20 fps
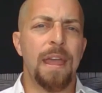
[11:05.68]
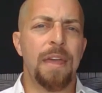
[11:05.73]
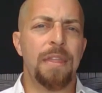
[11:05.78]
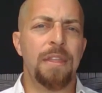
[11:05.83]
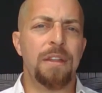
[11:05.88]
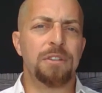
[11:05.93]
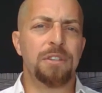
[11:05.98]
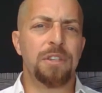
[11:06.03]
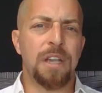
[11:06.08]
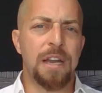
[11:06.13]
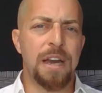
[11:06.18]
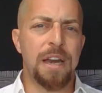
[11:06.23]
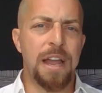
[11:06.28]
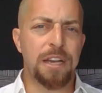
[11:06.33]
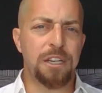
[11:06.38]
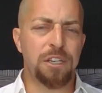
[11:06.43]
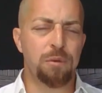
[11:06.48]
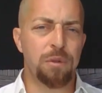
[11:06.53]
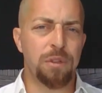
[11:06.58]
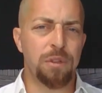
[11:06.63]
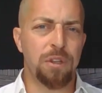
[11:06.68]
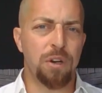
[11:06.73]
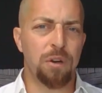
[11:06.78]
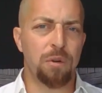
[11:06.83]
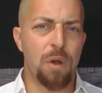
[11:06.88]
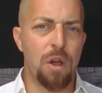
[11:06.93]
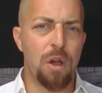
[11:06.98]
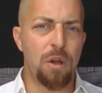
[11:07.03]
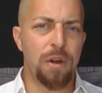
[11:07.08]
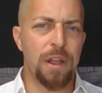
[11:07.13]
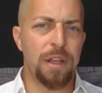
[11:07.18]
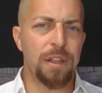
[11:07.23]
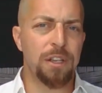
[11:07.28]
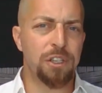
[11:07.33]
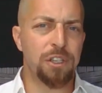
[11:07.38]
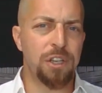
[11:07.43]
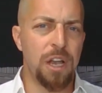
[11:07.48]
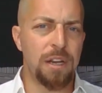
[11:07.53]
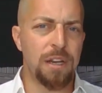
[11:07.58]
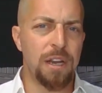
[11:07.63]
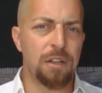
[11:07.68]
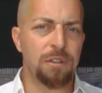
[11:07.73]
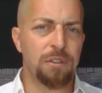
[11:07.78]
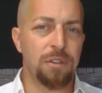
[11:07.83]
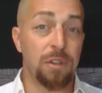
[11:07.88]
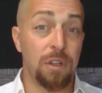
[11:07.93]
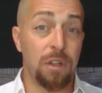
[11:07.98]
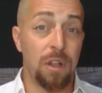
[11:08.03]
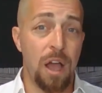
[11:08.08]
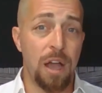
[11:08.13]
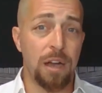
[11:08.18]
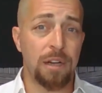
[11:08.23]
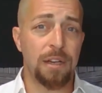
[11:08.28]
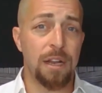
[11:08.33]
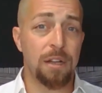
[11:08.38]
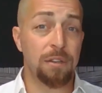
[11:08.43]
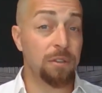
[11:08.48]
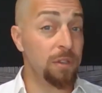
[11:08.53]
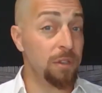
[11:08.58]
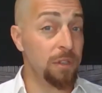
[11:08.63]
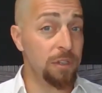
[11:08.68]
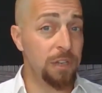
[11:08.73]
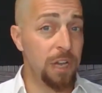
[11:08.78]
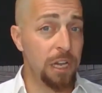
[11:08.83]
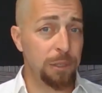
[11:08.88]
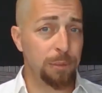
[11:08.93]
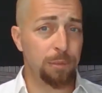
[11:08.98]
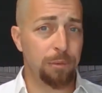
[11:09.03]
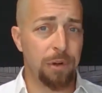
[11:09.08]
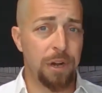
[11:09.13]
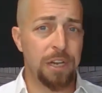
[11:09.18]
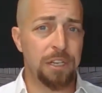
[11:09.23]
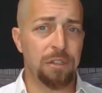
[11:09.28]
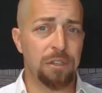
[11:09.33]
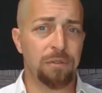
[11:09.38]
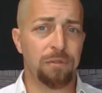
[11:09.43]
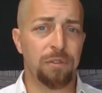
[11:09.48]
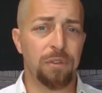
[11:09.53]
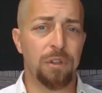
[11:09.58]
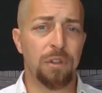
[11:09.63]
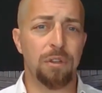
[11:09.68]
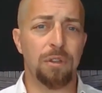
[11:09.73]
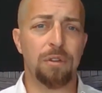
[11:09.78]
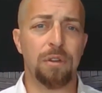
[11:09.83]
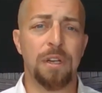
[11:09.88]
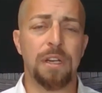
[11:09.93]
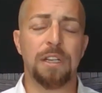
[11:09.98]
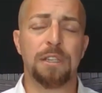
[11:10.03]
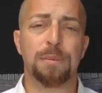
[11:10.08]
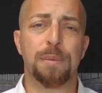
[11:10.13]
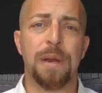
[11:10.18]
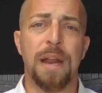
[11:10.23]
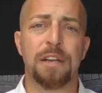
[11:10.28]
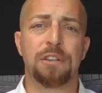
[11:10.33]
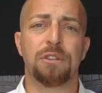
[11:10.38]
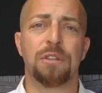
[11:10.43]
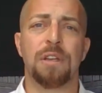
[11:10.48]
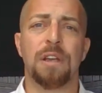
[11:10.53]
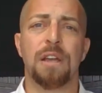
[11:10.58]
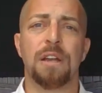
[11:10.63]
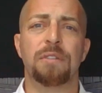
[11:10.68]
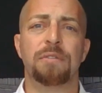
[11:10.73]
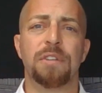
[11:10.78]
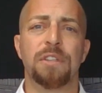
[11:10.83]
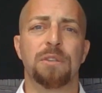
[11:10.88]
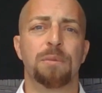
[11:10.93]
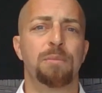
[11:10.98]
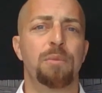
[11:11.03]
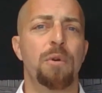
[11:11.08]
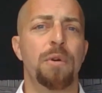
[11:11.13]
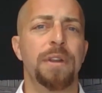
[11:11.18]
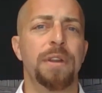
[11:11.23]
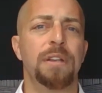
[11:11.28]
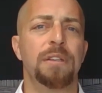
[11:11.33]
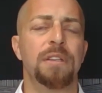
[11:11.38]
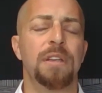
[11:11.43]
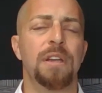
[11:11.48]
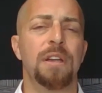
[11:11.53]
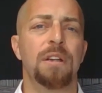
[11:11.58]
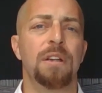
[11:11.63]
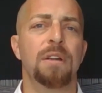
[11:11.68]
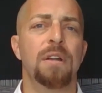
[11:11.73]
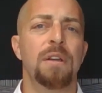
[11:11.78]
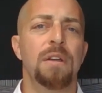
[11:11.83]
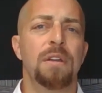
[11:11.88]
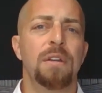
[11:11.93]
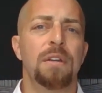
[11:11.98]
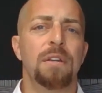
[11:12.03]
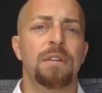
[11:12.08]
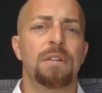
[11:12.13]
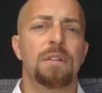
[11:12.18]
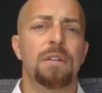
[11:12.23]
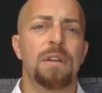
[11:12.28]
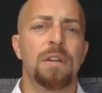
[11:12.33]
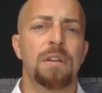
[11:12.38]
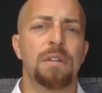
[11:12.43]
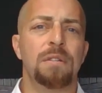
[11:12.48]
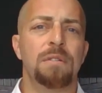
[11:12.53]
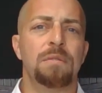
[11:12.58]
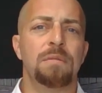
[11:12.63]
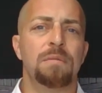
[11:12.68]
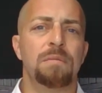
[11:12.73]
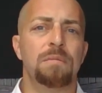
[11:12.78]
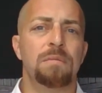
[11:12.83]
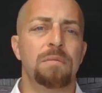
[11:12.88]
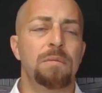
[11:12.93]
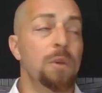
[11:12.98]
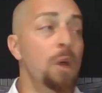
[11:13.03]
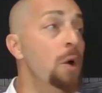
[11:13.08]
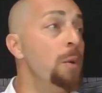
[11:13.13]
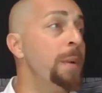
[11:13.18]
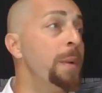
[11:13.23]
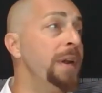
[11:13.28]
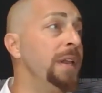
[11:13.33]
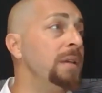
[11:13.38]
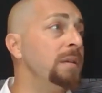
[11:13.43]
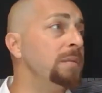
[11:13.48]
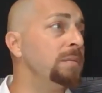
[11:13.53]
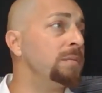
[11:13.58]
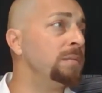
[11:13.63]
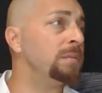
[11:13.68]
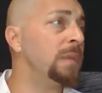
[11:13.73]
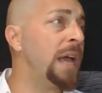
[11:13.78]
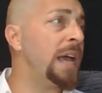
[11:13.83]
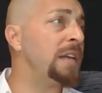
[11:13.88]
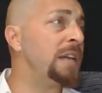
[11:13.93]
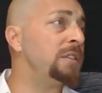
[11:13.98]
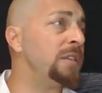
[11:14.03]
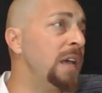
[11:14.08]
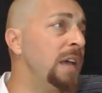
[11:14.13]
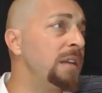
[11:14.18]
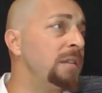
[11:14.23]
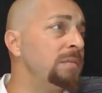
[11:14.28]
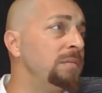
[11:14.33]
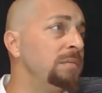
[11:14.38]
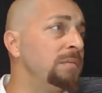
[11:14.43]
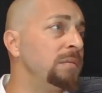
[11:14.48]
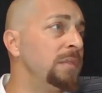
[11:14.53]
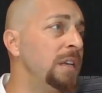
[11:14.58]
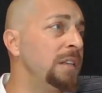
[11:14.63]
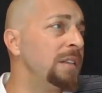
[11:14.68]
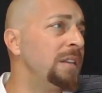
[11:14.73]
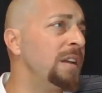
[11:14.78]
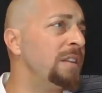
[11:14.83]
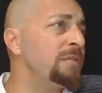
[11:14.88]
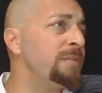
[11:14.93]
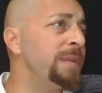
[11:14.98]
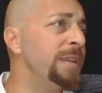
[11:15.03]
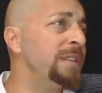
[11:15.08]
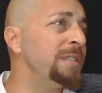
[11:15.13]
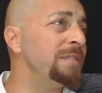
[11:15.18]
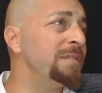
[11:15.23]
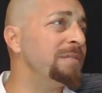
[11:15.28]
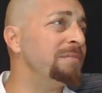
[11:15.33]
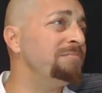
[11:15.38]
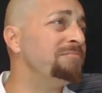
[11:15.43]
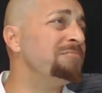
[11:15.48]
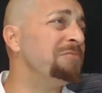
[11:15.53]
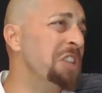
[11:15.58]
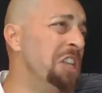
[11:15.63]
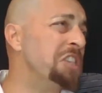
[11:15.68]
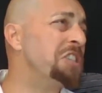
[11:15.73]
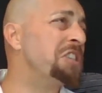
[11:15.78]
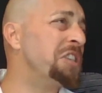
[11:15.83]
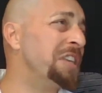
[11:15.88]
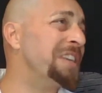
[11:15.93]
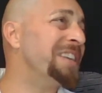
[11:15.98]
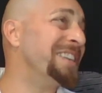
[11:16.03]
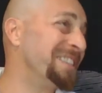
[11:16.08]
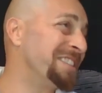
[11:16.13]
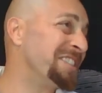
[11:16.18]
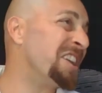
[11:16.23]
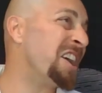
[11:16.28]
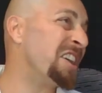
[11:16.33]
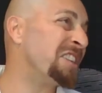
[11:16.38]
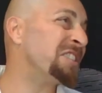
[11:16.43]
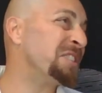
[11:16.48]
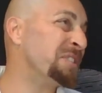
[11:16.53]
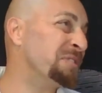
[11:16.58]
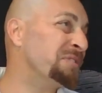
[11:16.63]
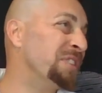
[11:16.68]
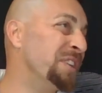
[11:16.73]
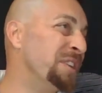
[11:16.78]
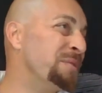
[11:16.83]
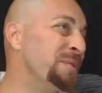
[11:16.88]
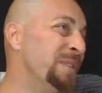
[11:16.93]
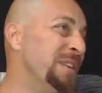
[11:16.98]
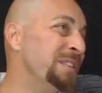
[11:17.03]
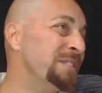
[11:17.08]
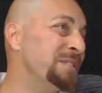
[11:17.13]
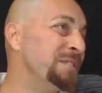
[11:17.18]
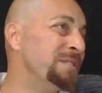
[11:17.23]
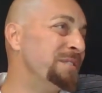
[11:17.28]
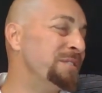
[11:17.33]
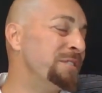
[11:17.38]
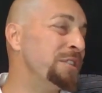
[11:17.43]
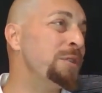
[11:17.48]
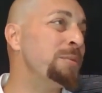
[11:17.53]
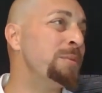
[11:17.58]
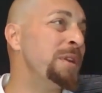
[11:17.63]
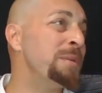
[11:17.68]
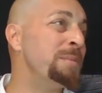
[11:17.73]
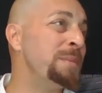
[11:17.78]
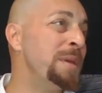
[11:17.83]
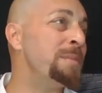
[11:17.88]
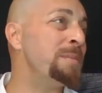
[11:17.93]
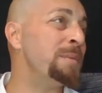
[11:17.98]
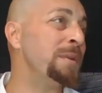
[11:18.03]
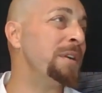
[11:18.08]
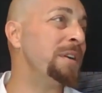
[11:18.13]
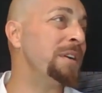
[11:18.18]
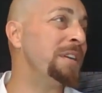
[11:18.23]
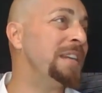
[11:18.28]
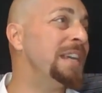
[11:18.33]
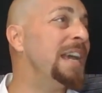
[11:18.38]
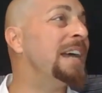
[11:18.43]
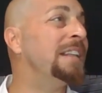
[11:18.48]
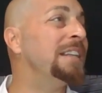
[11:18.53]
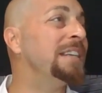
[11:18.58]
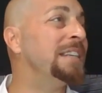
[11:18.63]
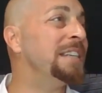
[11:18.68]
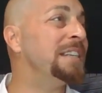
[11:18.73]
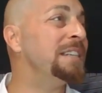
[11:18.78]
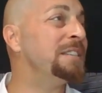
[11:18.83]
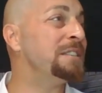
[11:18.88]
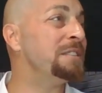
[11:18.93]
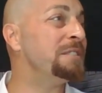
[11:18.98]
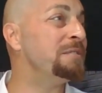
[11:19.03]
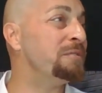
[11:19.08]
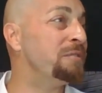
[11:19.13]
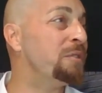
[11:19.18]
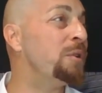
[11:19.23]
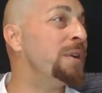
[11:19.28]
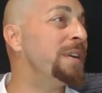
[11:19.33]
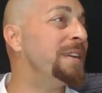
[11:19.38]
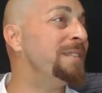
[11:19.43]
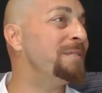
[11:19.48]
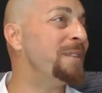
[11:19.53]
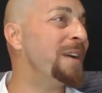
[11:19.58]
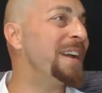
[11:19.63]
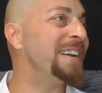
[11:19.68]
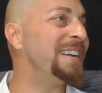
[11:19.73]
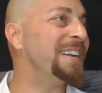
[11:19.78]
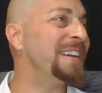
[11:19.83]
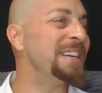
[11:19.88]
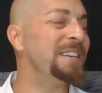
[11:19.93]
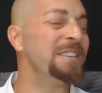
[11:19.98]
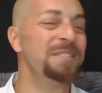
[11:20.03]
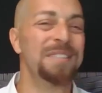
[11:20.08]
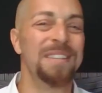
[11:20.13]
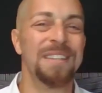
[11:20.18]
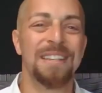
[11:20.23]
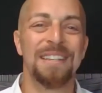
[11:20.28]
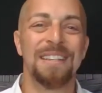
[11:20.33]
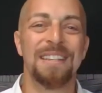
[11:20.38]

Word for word: And there's a connection with Corona and the shutdowns and the lockdowns and the desperation for the looting. It's been actually kind of disappointing to hear eh, nobody as yet not that I've been listening exhaustively when so many people are yelling into the void right now.